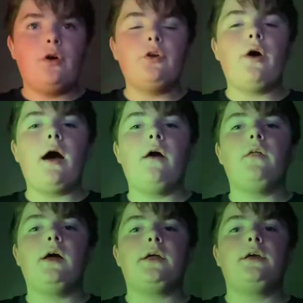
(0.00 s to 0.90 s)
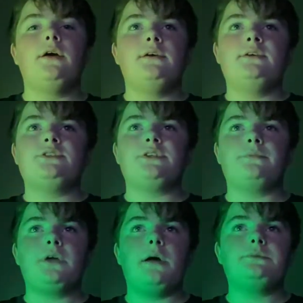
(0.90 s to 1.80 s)
know how, like,
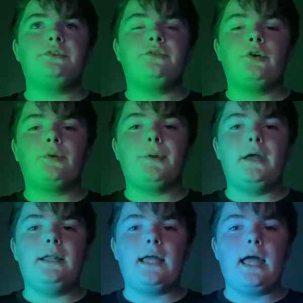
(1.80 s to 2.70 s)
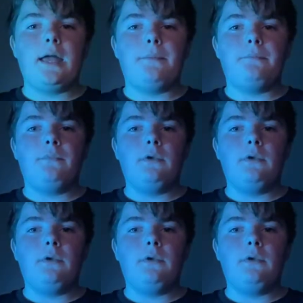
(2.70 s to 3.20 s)
sometimes if you're playing a game